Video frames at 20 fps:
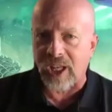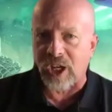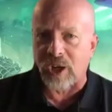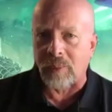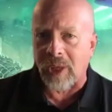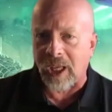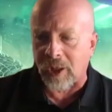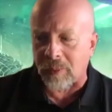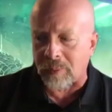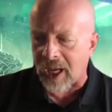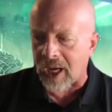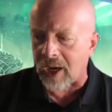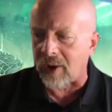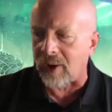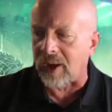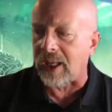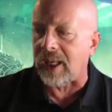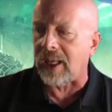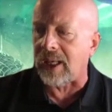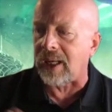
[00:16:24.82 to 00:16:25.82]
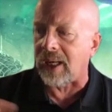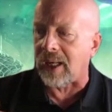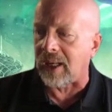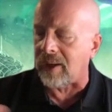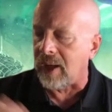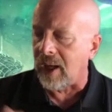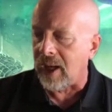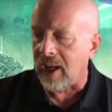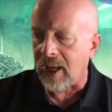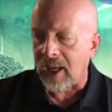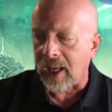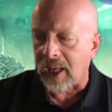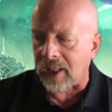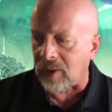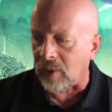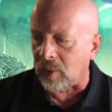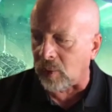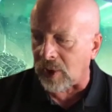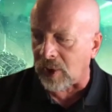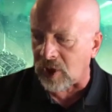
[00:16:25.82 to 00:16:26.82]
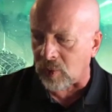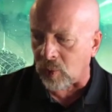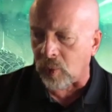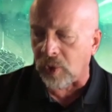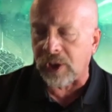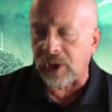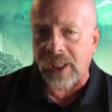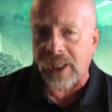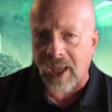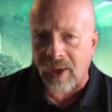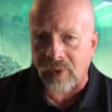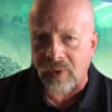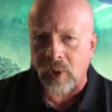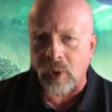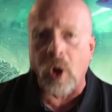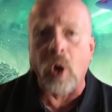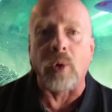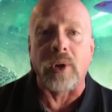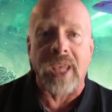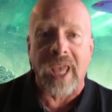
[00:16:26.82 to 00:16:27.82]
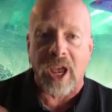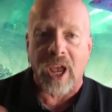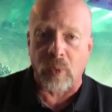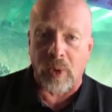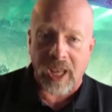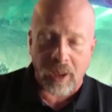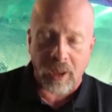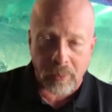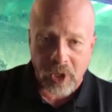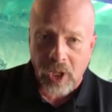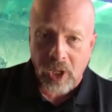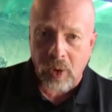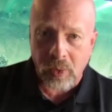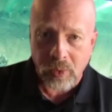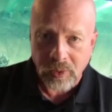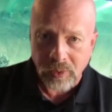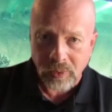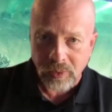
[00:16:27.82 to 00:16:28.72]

and Mike Barron, and we really have Cat Rambo.